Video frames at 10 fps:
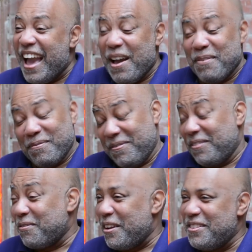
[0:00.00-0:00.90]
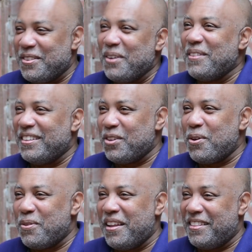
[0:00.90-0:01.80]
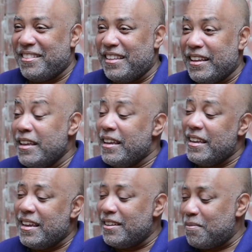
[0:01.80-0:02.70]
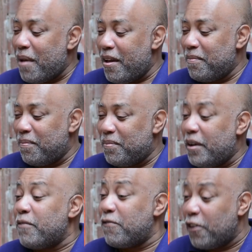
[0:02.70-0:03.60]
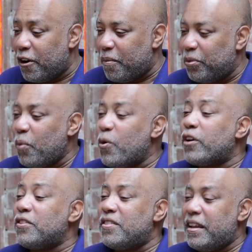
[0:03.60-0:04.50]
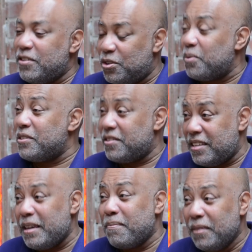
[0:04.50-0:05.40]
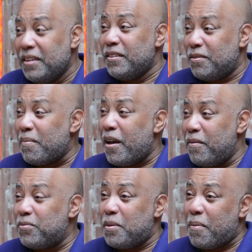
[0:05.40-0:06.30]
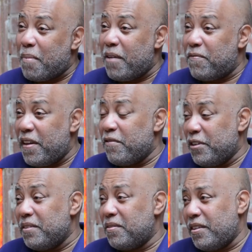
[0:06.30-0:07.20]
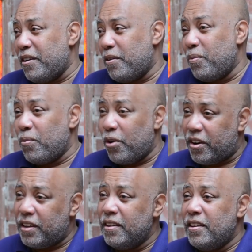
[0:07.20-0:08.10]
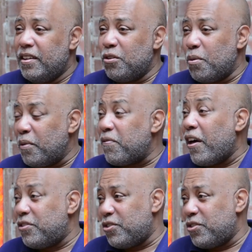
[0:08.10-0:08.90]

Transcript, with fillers: yeah, Renzo, that's a whole nother thing. He is their firm, the work that they do as a team. It's some of my favorite. Their work, Norman